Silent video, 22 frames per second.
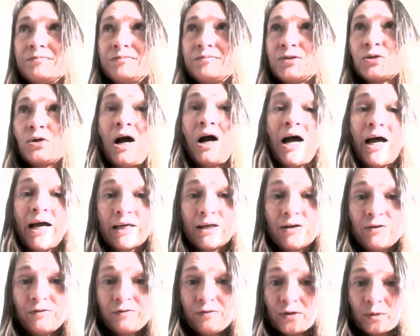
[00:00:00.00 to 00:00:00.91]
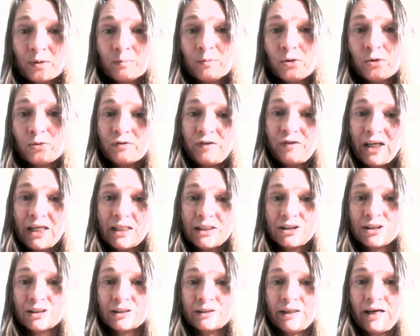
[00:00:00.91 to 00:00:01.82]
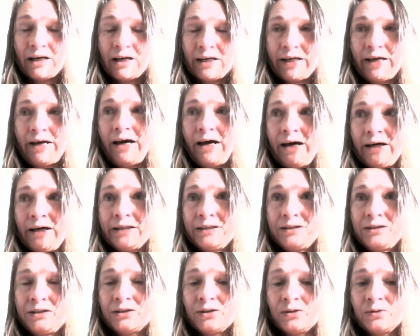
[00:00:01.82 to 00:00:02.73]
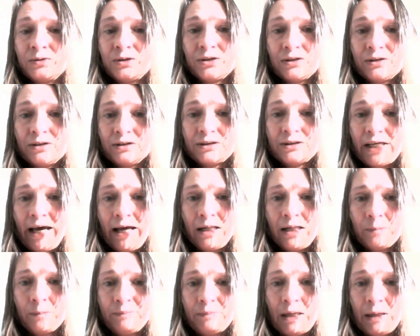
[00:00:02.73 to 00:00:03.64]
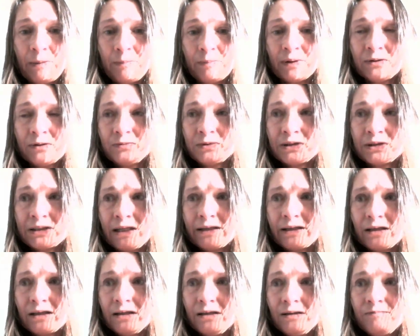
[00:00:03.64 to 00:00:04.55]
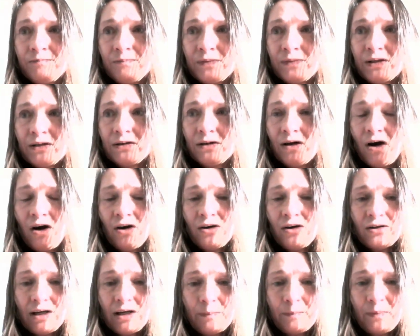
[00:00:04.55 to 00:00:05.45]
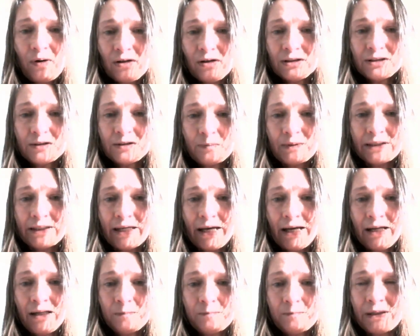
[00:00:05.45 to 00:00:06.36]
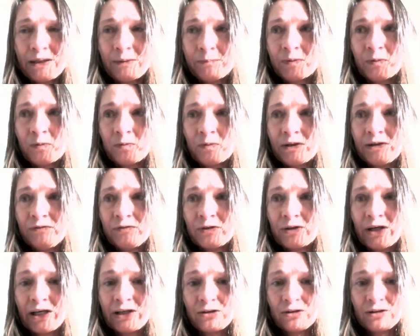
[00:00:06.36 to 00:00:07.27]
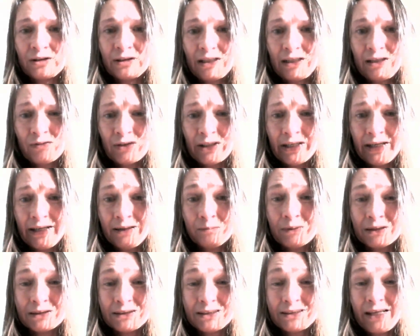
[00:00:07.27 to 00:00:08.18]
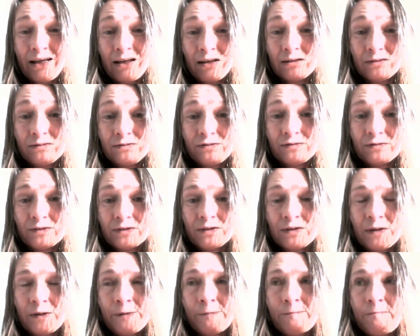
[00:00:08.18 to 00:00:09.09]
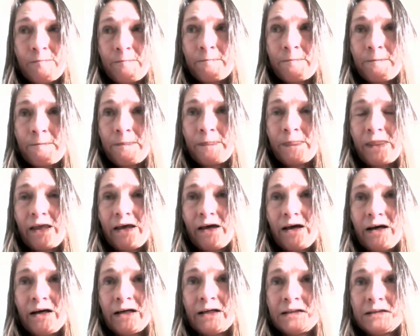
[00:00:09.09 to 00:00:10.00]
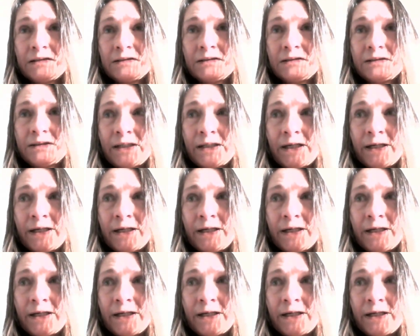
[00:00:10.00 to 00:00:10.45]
drive or motivation that I had, you know, to help people. It was like, how could I possibly help people whenever I couldn't even help myself? And